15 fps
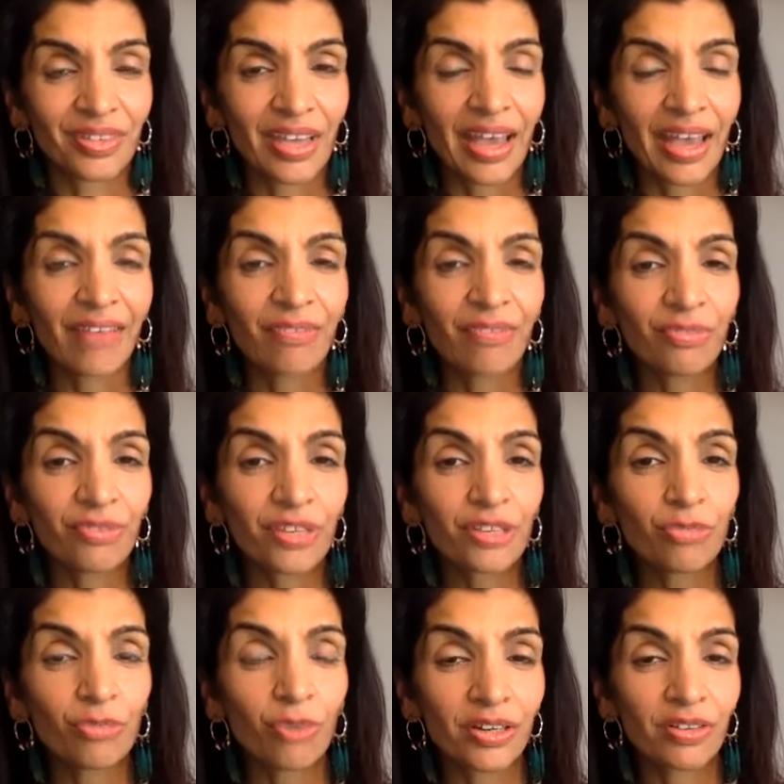Every
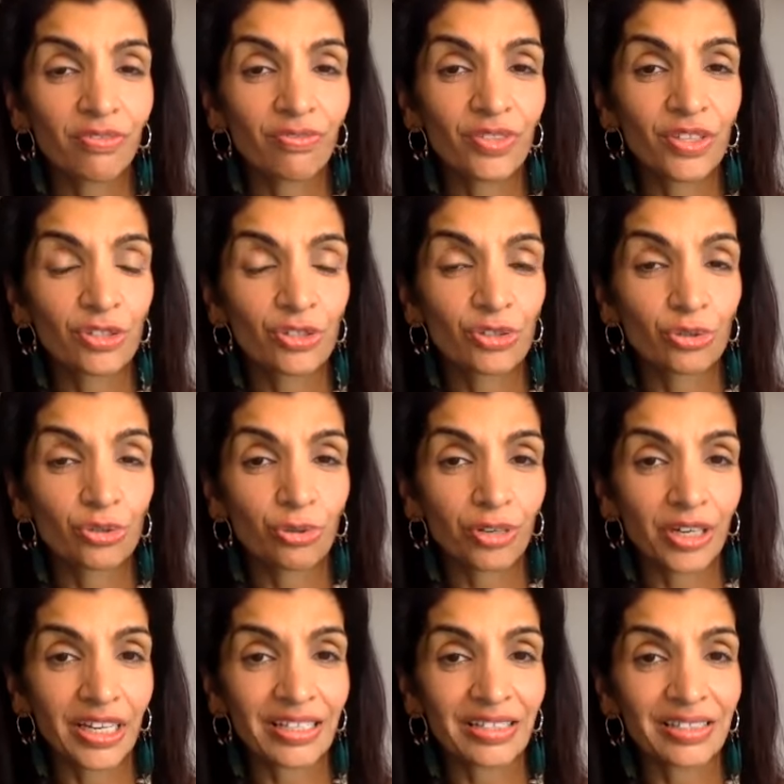one of the
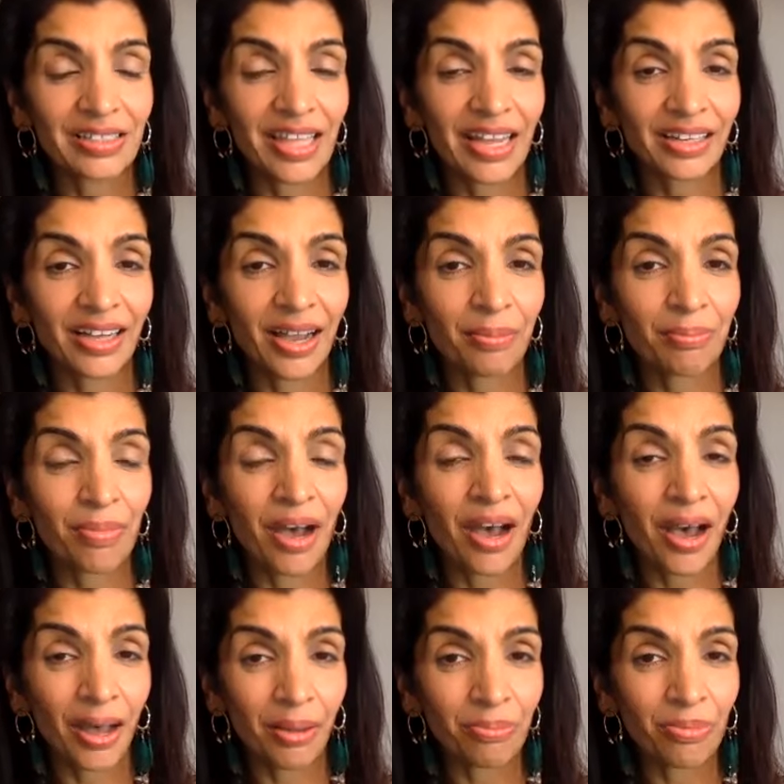stories that come
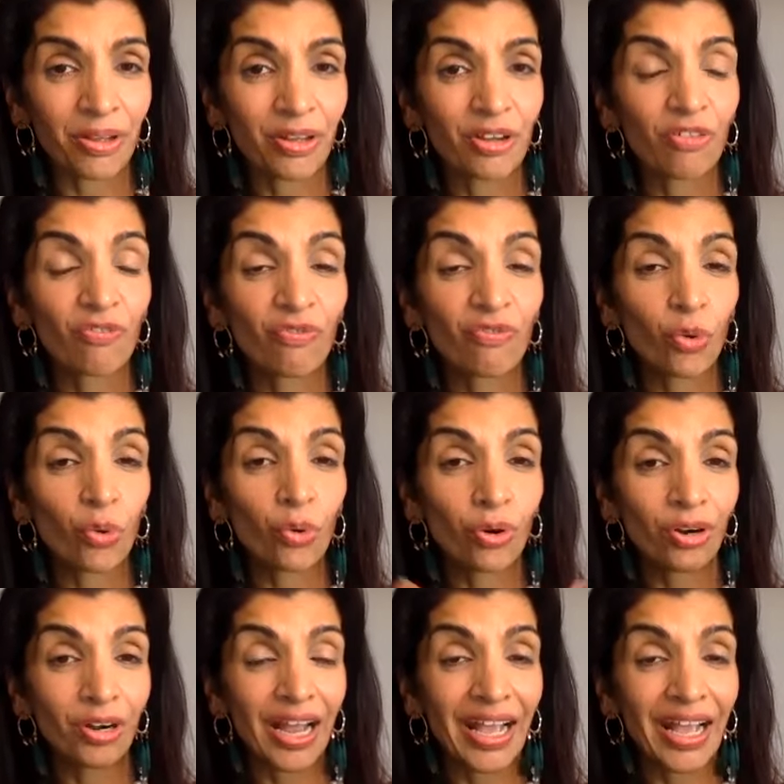up
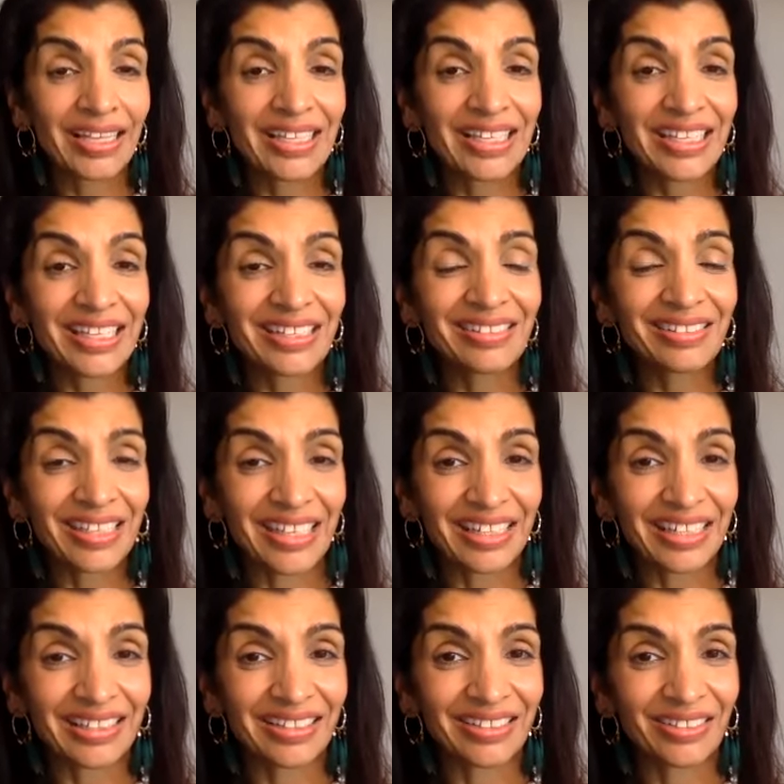for a
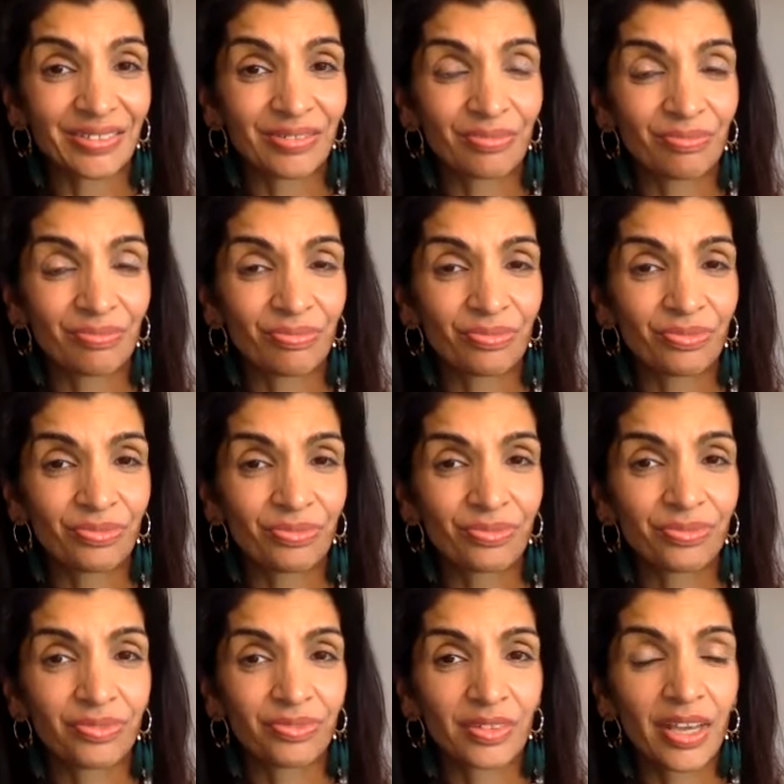healing
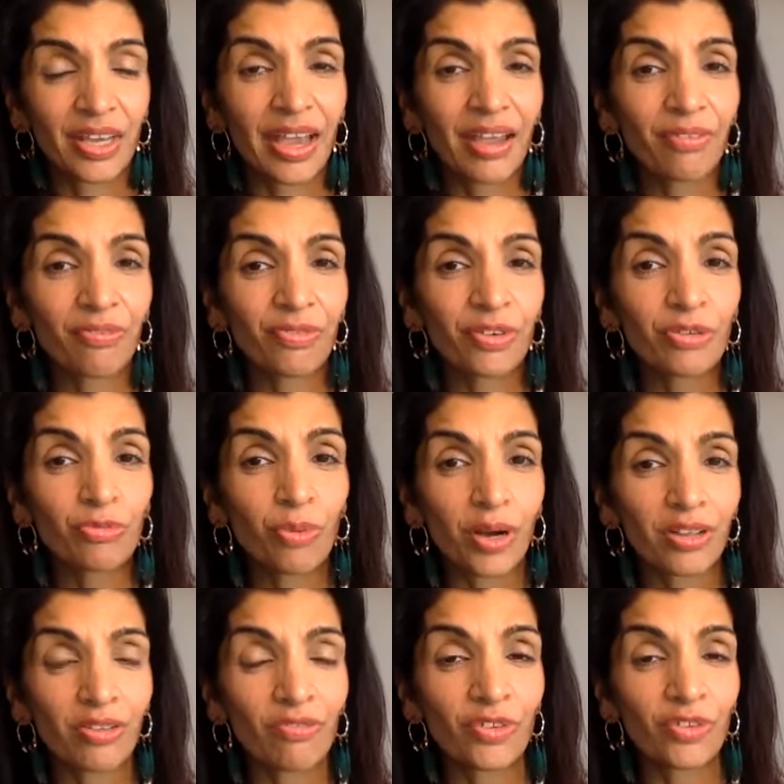every
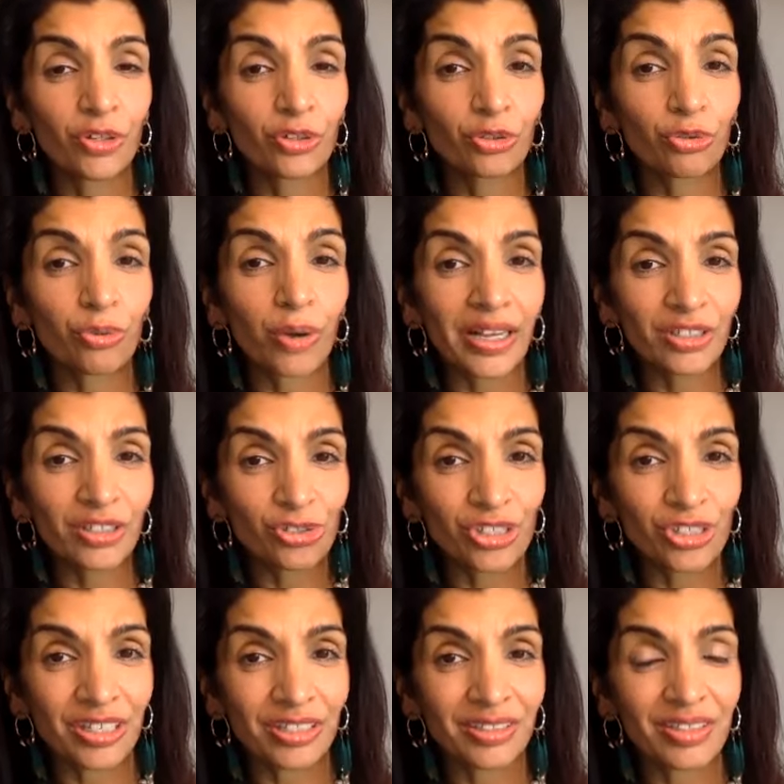one of your
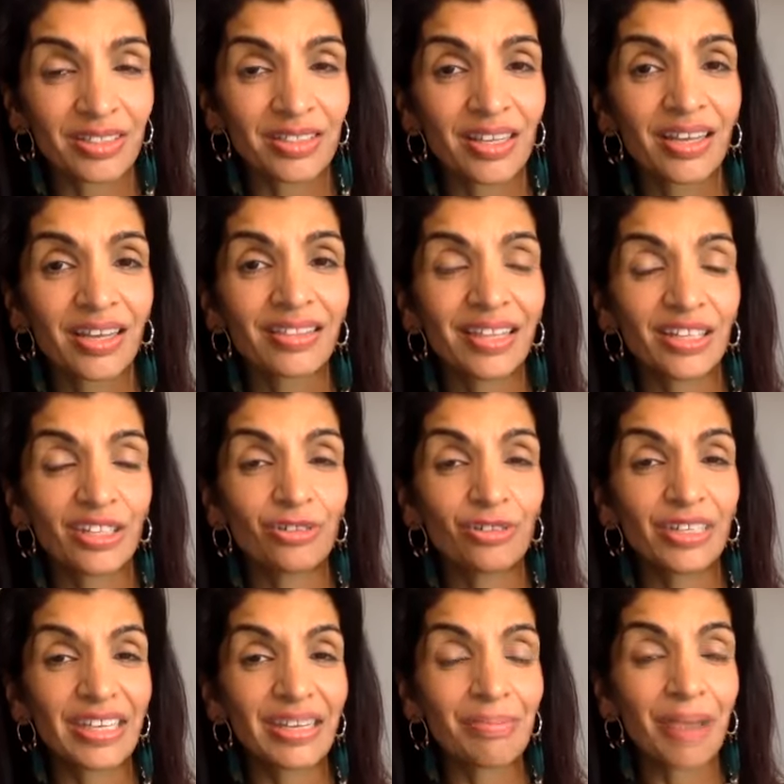questions that you
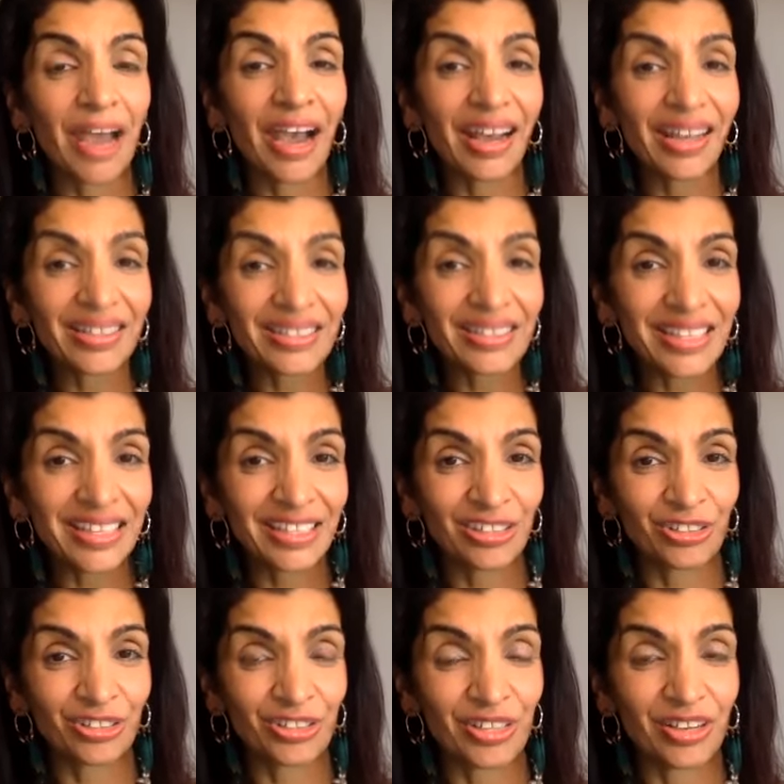keep asking
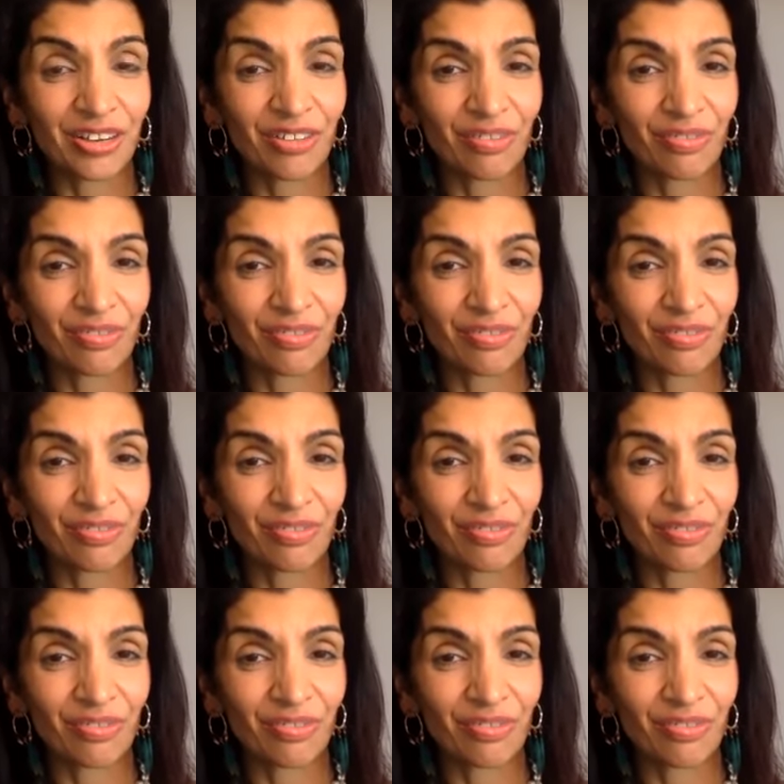yourself.